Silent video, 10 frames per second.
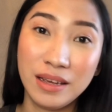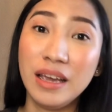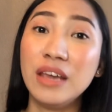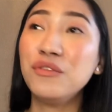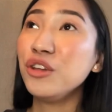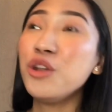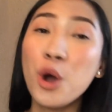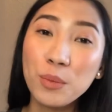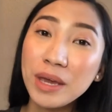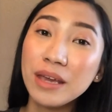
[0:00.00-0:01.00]
If you
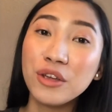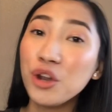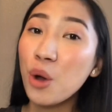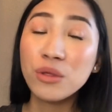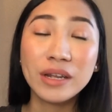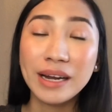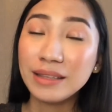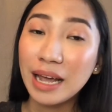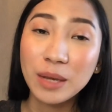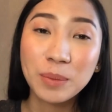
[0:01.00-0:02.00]
know me, you know that I
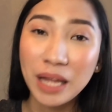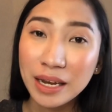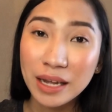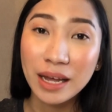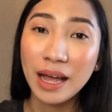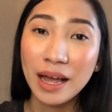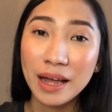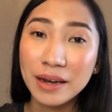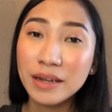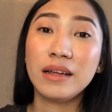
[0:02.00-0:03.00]
like planning
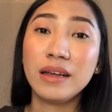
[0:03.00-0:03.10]
ahead.